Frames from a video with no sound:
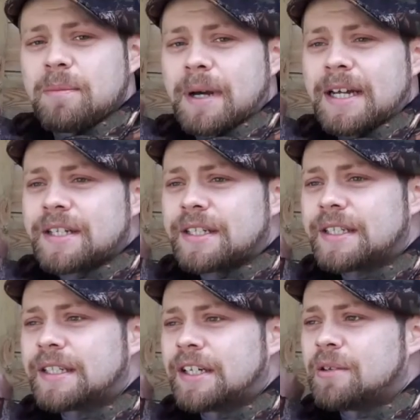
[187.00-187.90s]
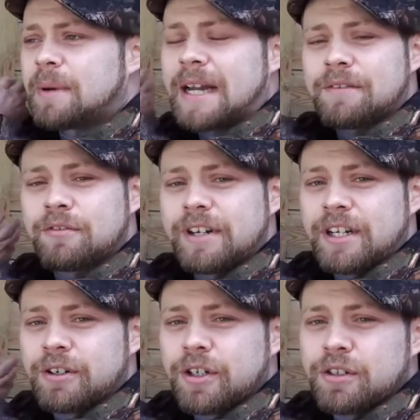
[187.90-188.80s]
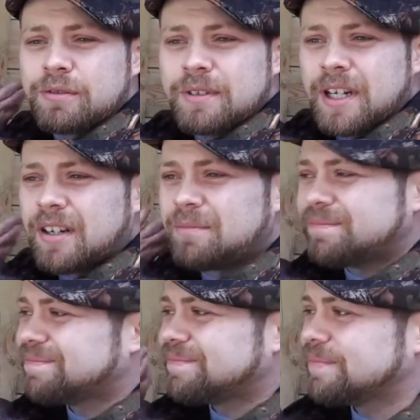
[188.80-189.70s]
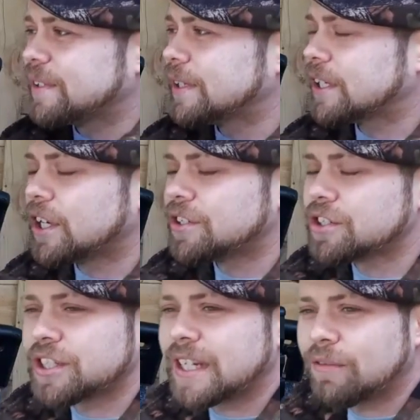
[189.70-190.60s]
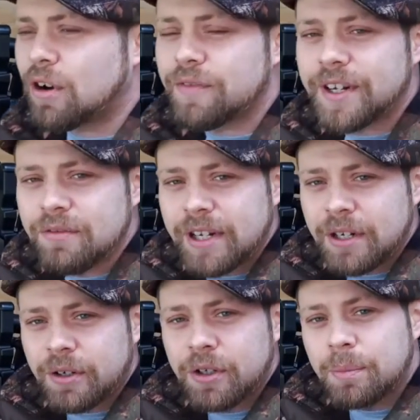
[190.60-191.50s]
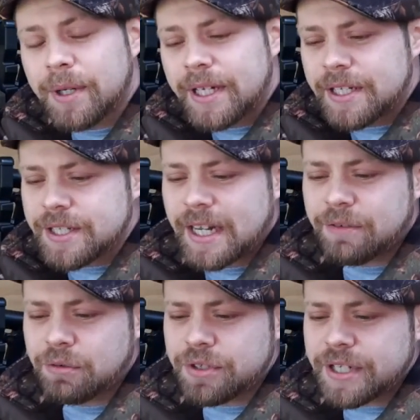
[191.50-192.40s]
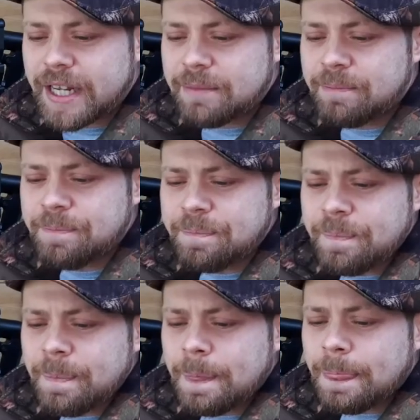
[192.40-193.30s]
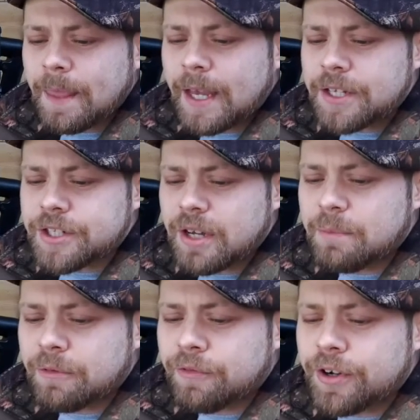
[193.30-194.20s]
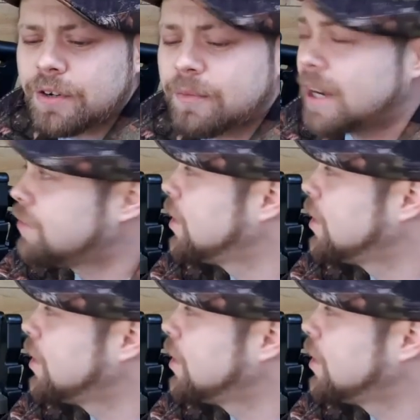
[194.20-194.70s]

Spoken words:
butt pad at the back for recoil. The gun doesn't give off any recoil, but it's there all the same. It has front and rear